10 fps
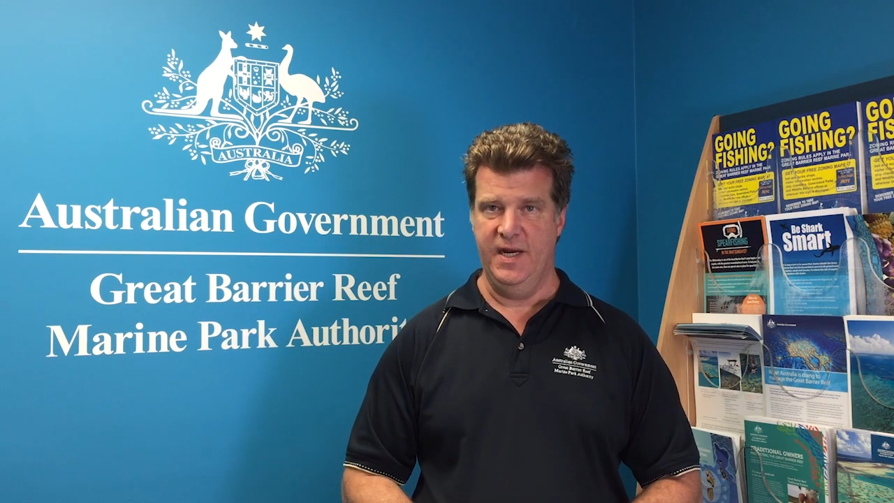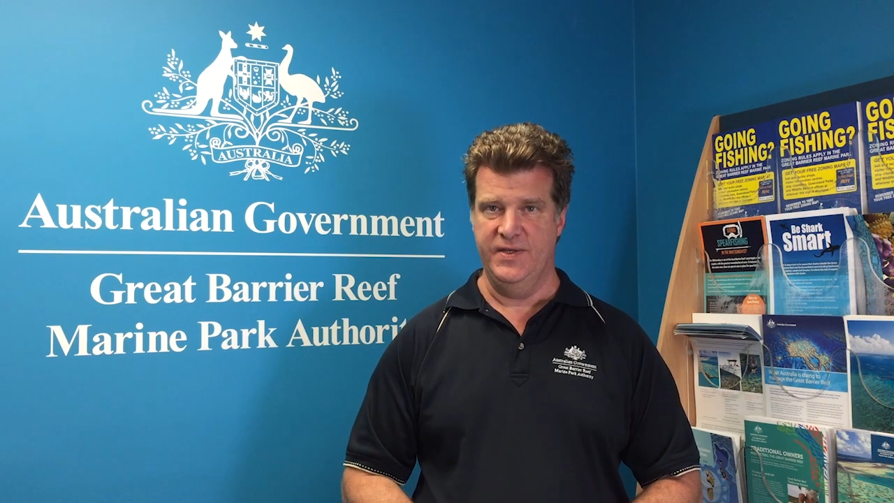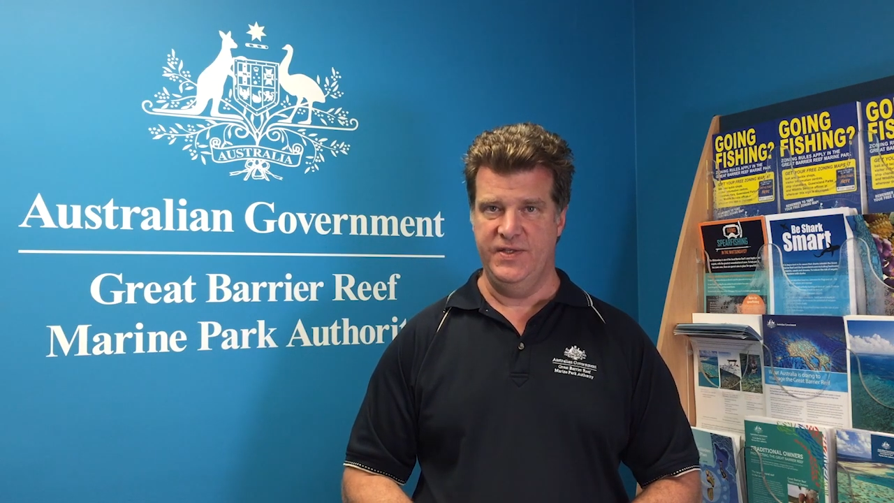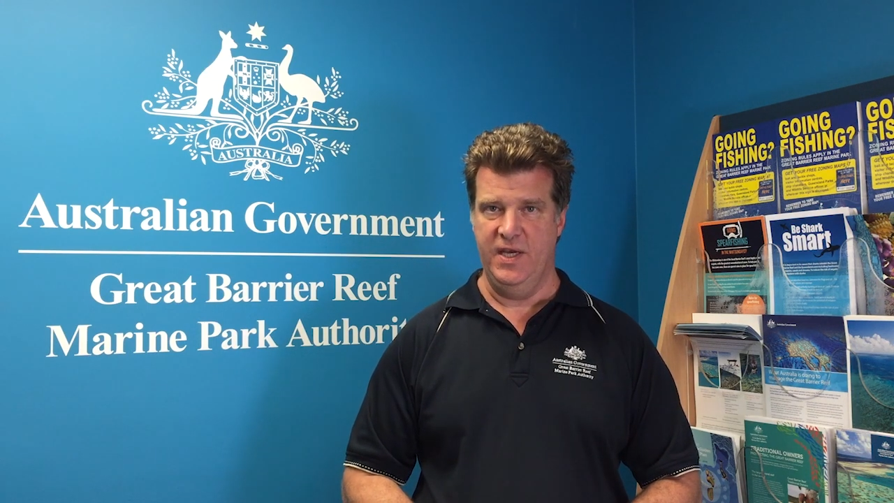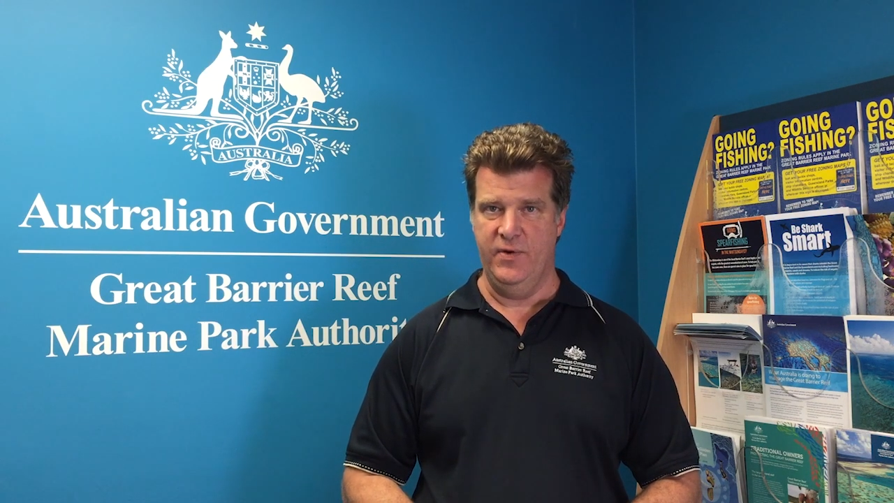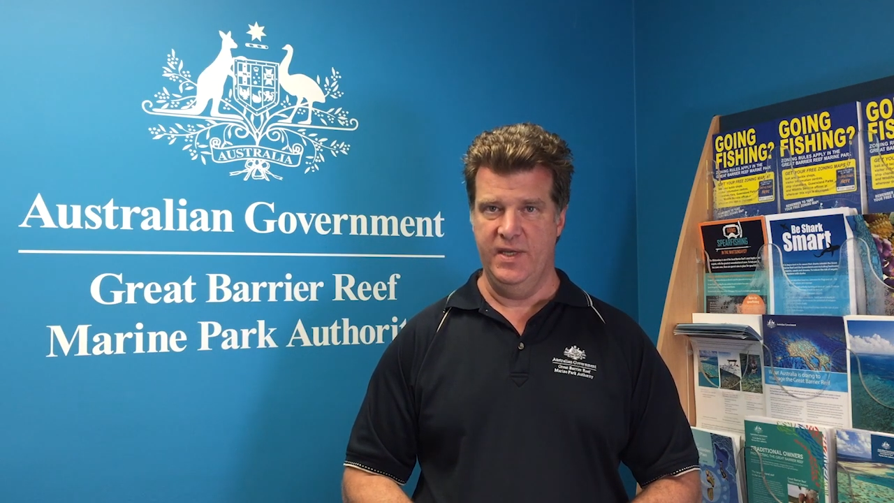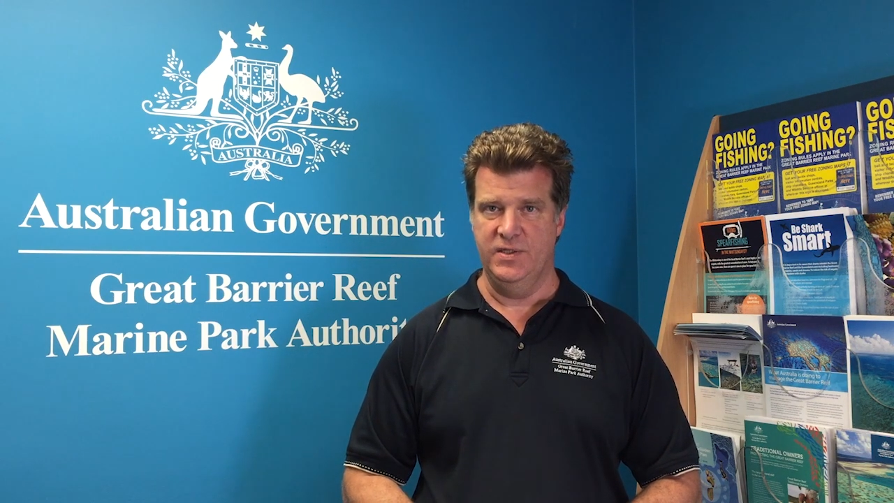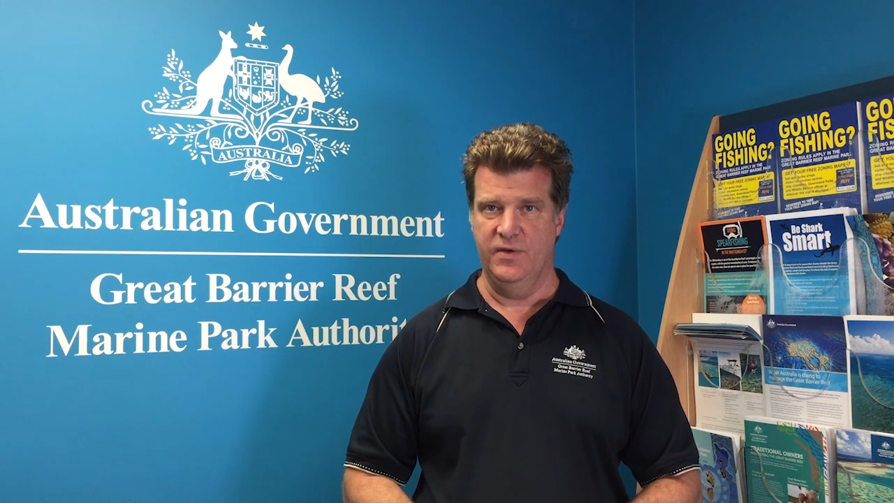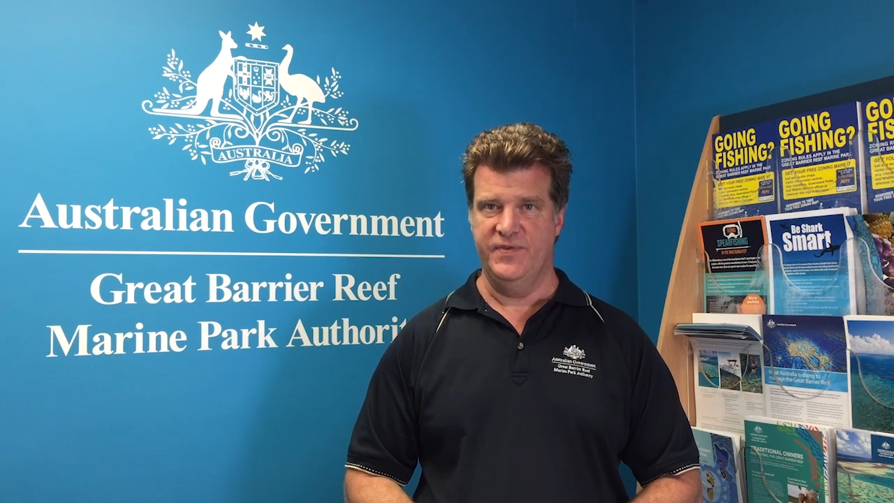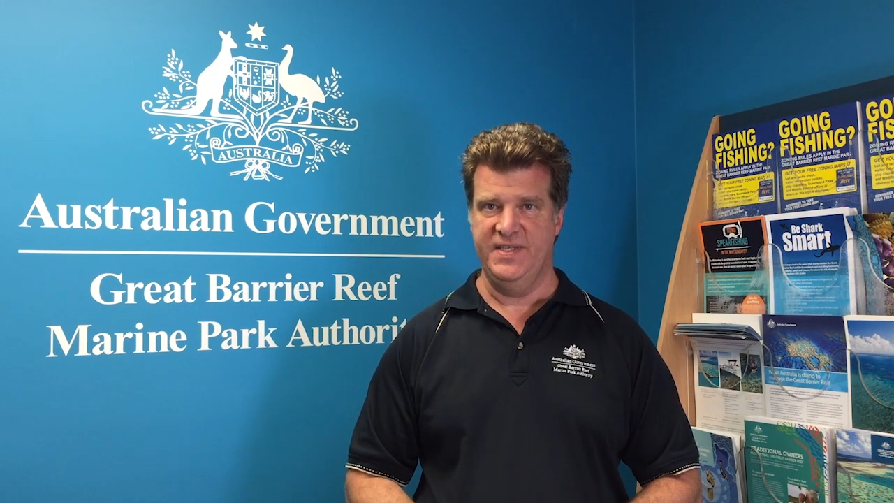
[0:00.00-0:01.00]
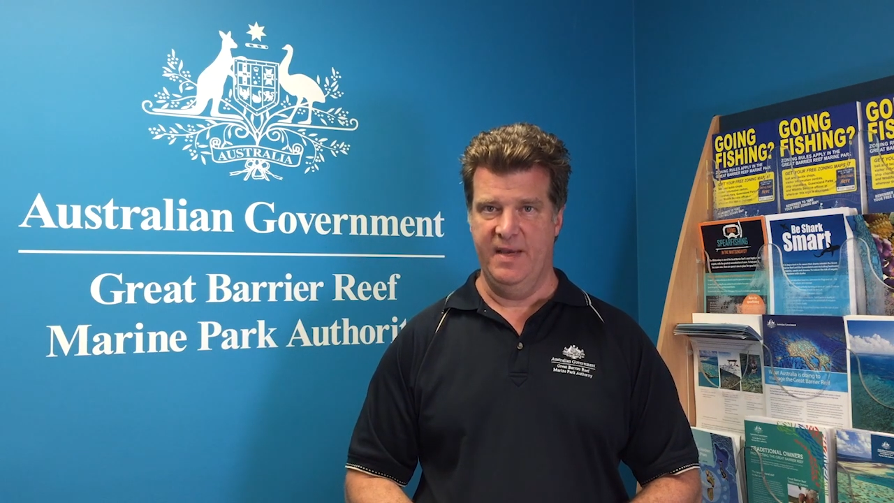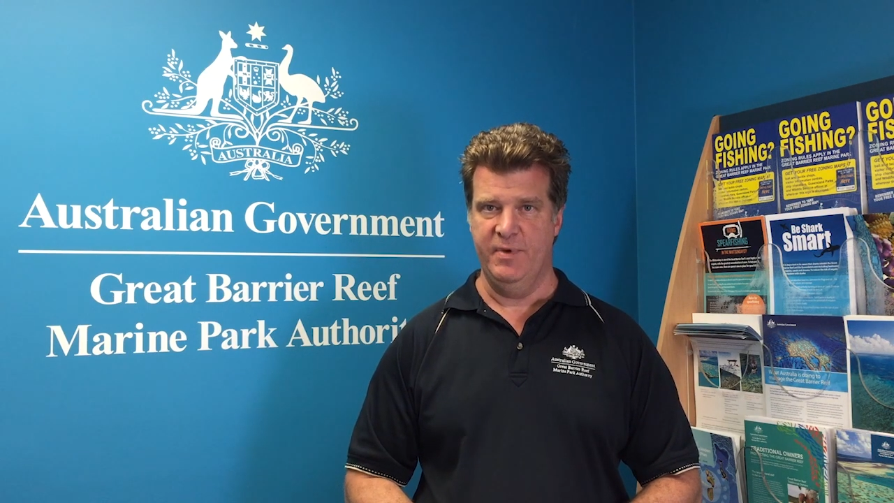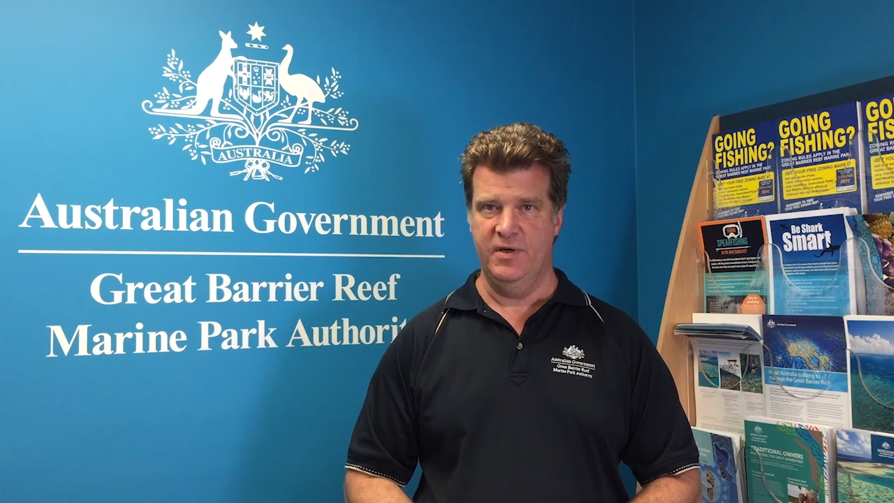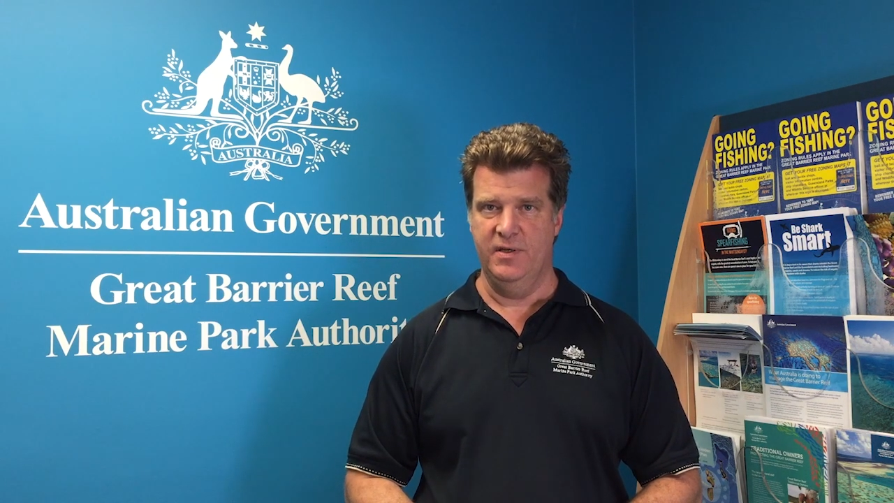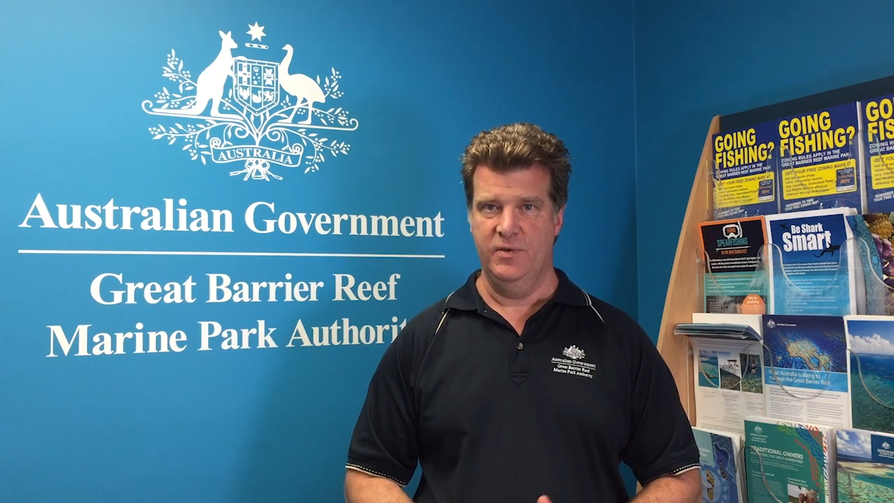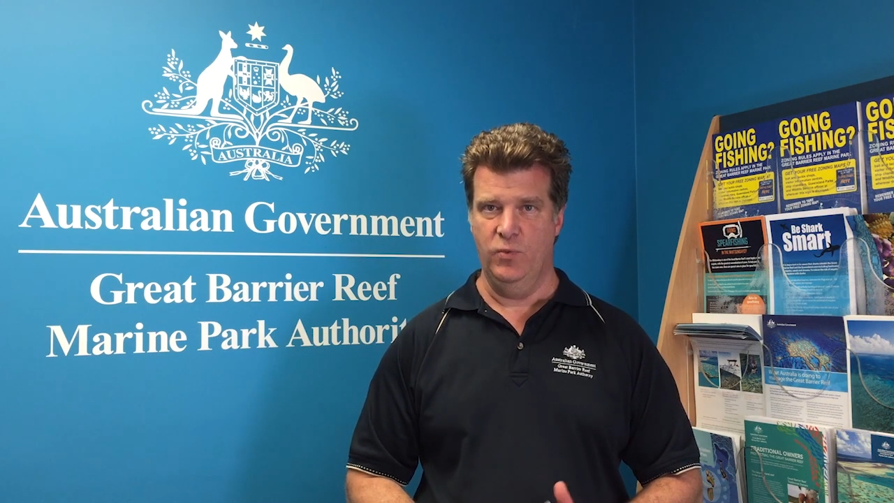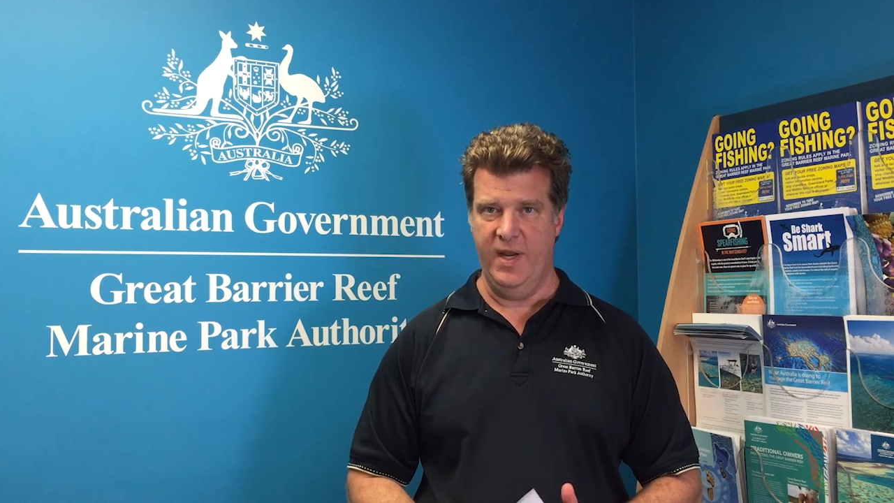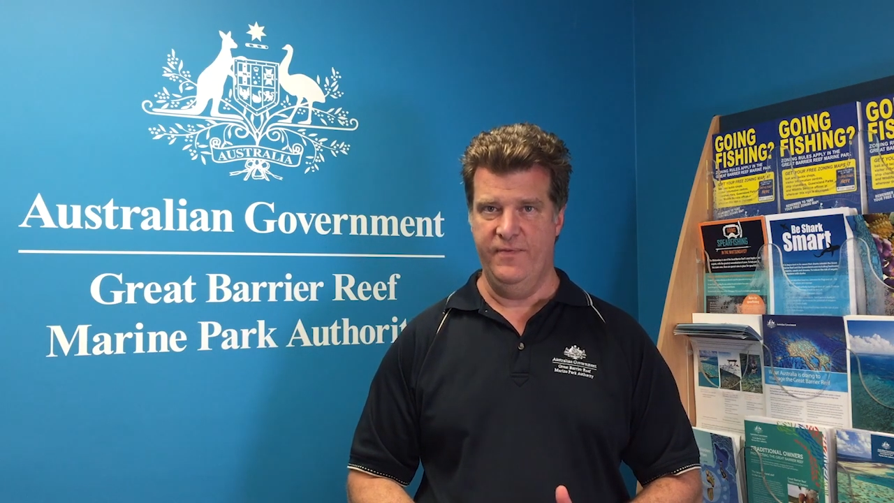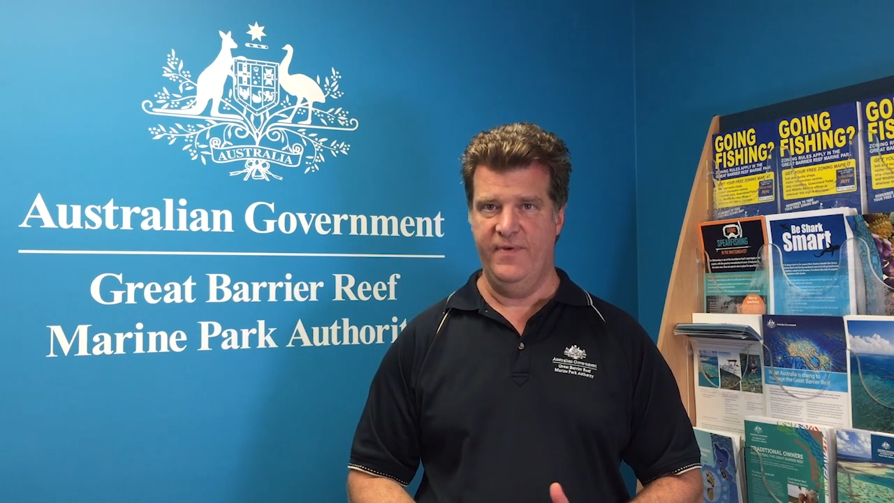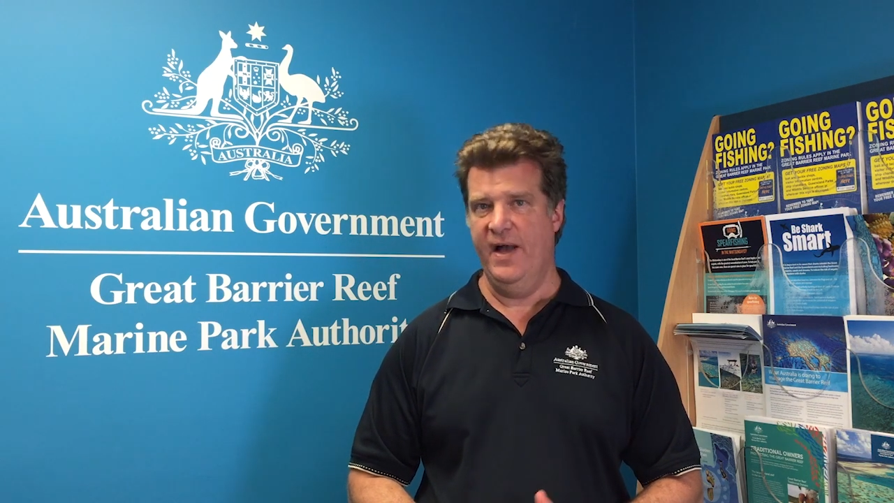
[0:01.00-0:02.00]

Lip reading: our series of summer reef